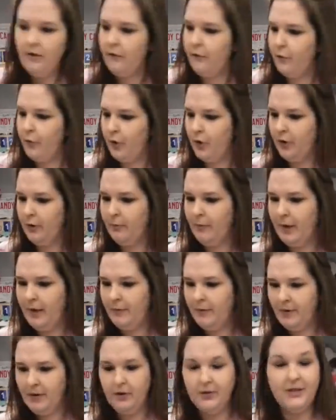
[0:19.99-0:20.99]
for
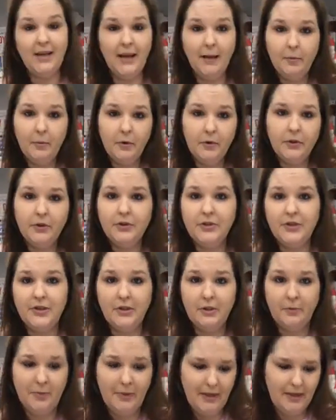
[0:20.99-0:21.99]
maybe your table, your
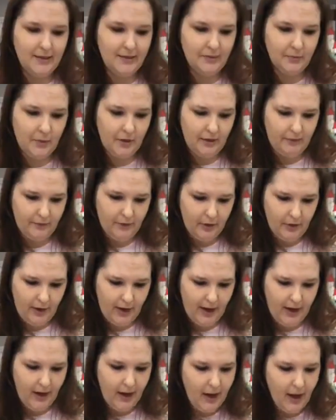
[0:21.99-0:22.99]
centerpiece, whatever,
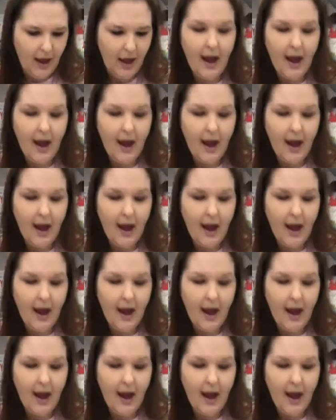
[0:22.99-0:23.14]
okay?